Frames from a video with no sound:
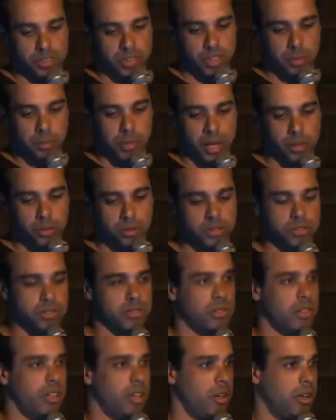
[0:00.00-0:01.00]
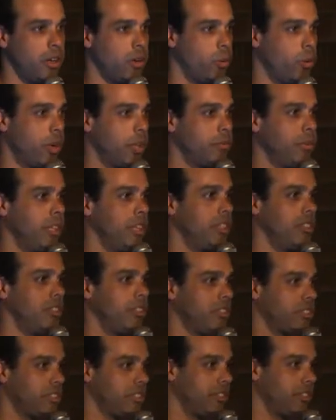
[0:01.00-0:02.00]
About 1 million
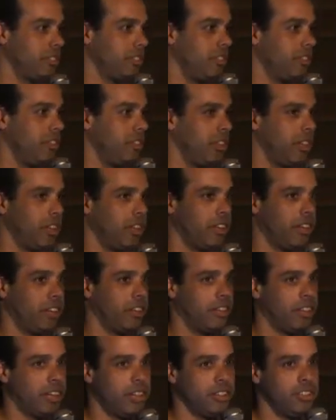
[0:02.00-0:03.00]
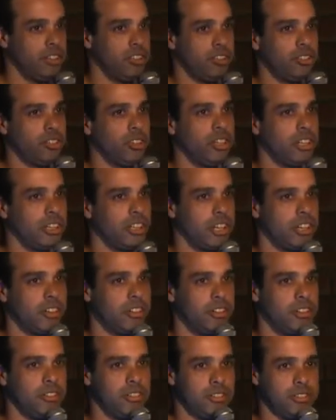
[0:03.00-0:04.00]
users join
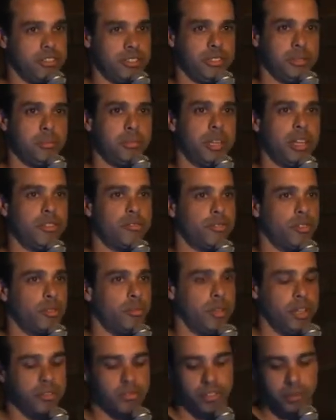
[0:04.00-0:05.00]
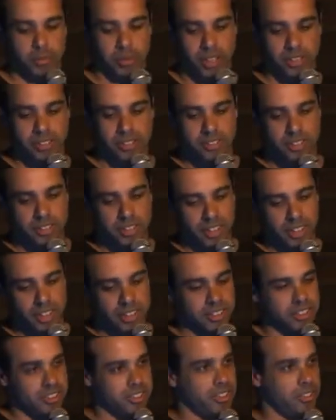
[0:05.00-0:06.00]
our platform every month.
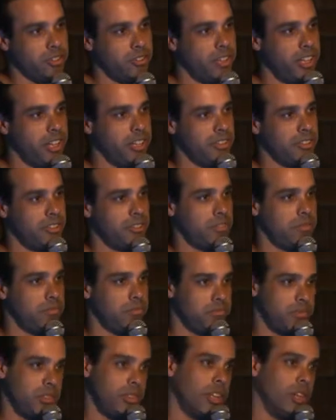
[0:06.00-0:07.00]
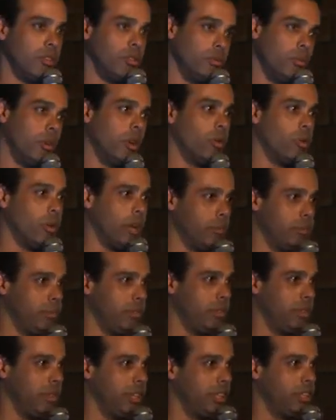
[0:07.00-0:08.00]
That creates around
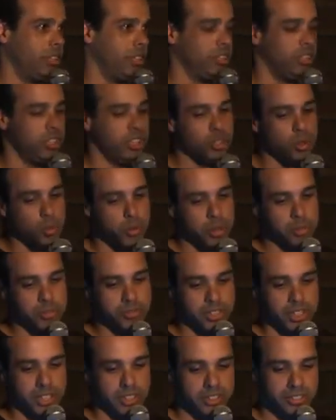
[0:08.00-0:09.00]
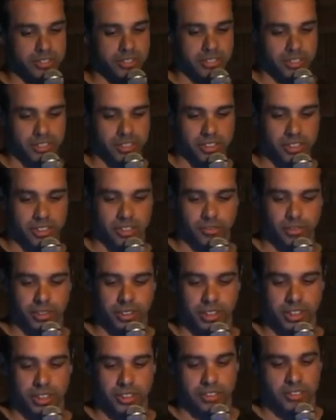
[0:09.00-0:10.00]
1 million new websites
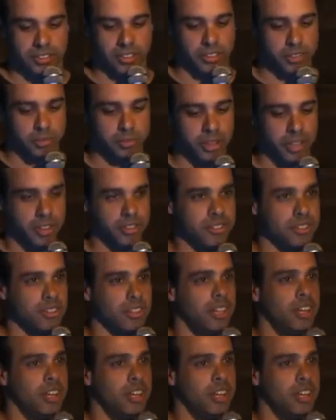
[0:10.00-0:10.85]
every single month.